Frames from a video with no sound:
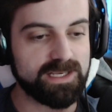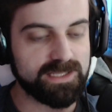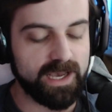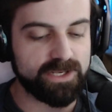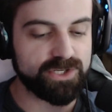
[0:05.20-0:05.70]

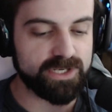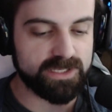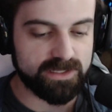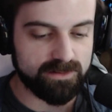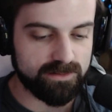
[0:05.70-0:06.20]
is I
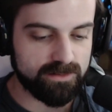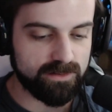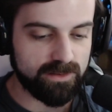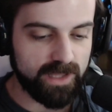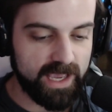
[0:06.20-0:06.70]
just
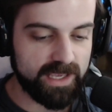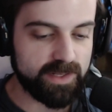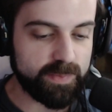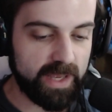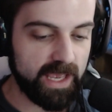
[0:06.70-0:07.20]
lay
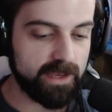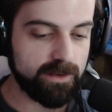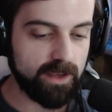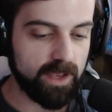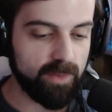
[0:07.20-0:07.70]
in
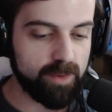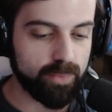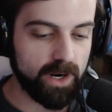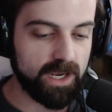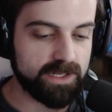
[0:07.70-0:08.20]
bed and my
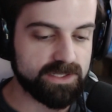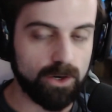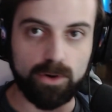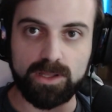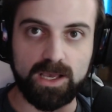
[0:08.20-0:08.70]
brain is
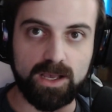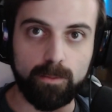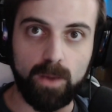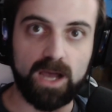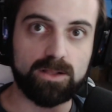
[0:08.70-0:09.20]
going like
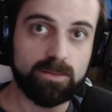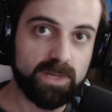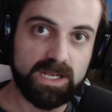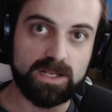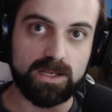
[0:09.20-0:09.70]
a mile a
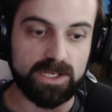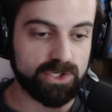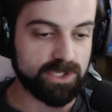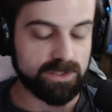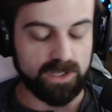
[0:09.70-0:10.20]
minute.
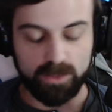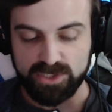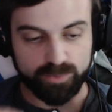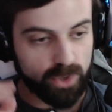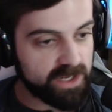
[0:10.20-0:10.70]
I'm
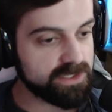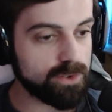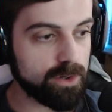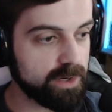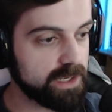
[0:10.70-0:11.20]
just
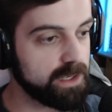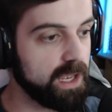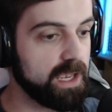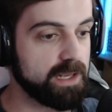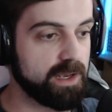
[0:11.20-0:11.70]

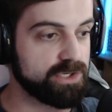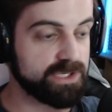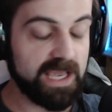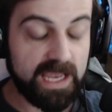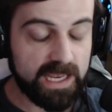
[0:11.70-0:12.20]
brainstorming and I
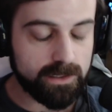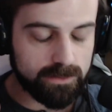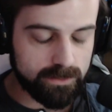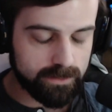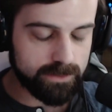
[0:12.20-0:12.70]
just can't
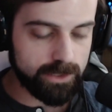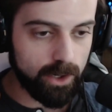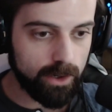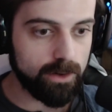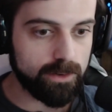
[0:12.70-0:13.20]

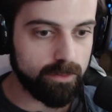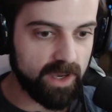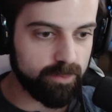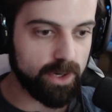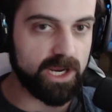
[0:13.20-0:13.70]
turn
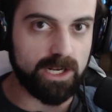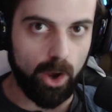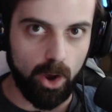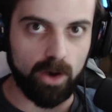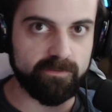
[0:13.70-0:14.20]
my brain
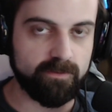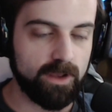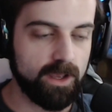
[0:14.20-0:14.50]
off.